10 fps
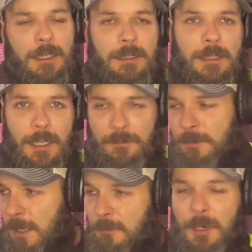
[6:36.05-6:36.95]
Aside
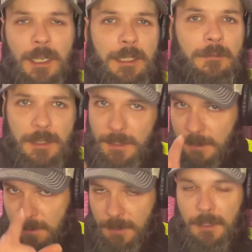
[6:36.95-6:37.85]
from that body, which
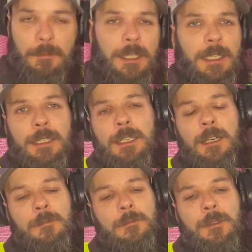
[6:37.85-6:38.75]
I'll be hitting you
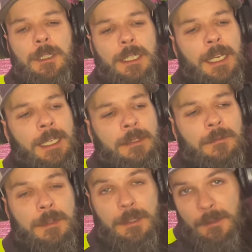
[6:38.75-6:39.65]
up for again
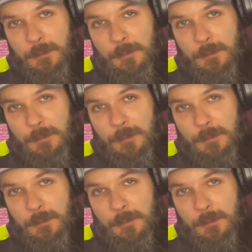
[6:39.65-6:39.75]
with